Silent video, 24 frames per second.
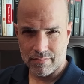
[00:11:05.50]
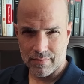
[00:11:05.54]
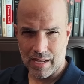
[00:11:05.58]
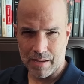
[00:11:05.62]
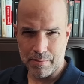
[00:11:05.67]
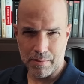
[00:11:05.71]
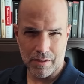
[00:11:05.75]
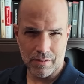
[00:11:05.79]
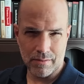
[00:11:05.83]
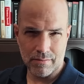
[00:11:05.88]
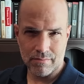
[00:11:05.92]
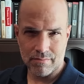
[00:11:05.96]
I
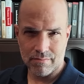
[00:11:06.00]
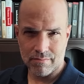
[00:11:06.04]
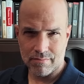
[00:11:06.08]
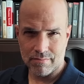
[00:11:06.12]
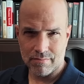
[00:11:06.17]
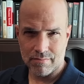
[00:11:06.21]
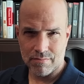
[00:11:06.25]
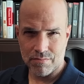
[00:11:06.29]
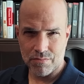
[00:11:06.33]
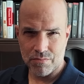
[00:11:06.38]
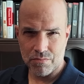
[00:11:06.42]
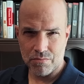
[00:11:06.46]
mean,
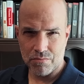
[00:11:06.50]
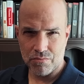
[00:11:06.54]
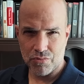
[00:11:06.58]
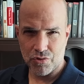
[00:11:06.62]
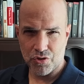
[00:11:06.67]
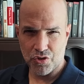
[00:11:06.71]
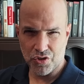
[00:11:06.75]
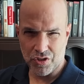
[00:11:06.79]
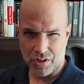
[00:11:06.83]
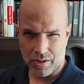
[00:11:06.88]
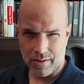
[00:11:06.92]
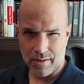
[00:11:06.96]

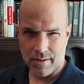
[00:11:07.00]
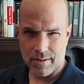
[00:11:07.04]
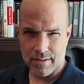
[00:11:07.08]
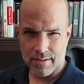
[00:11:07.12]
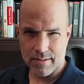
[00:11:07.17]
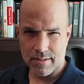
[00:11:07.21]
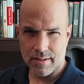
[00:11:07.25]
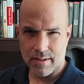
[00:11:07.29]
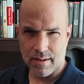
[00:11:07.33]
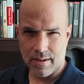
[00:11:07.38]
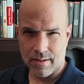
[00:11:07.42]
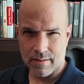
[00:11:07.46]

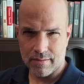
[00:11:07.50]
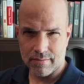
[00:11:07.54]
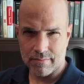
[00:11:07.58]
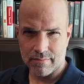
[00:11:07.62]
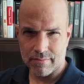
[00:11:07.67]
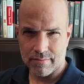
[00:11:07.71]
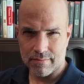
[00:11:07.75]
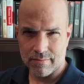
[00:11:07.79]
seriously?